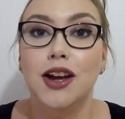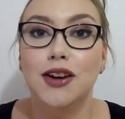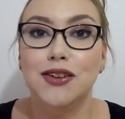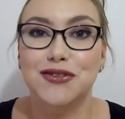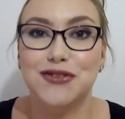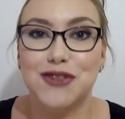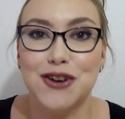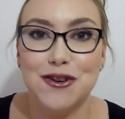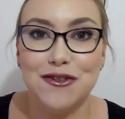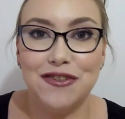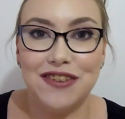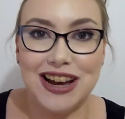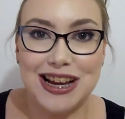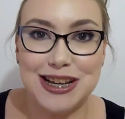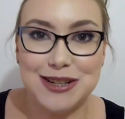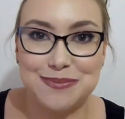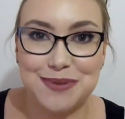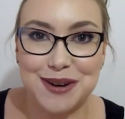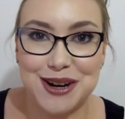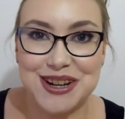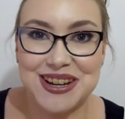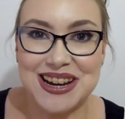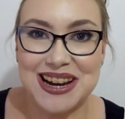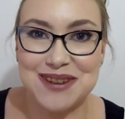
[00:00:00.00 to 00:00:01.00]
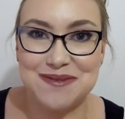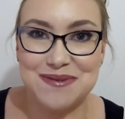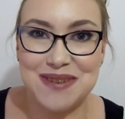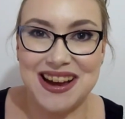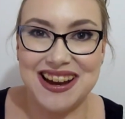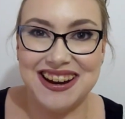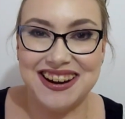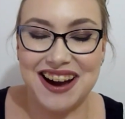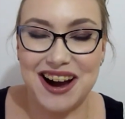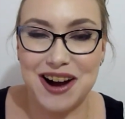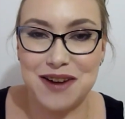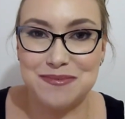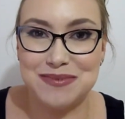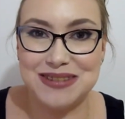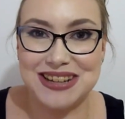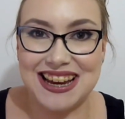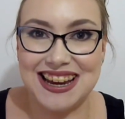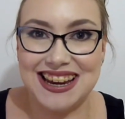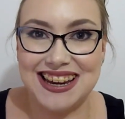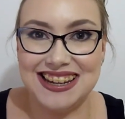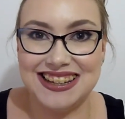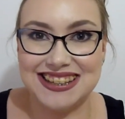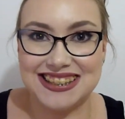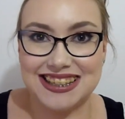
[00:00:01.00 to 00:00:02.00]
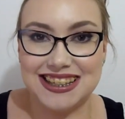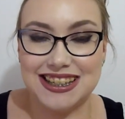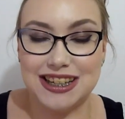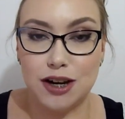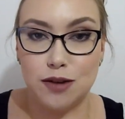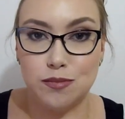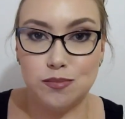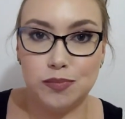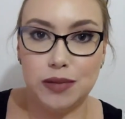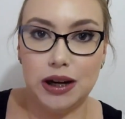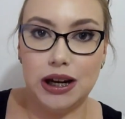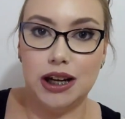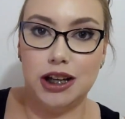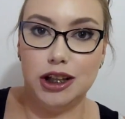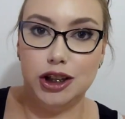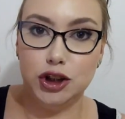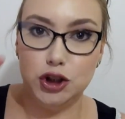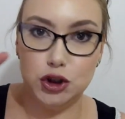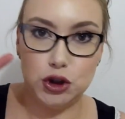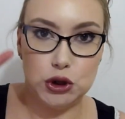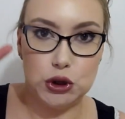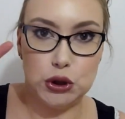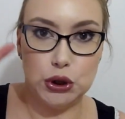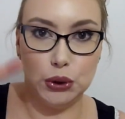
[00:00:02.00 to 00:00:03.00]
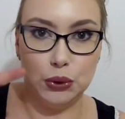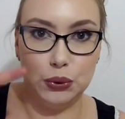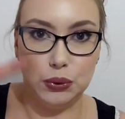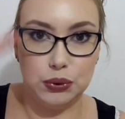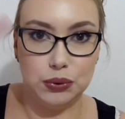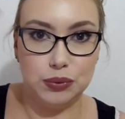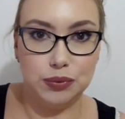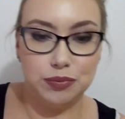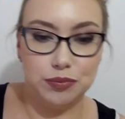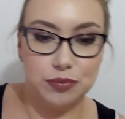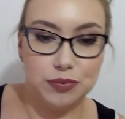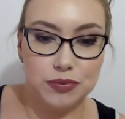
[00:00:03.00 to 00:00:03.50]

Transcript: full face project pan update number 2.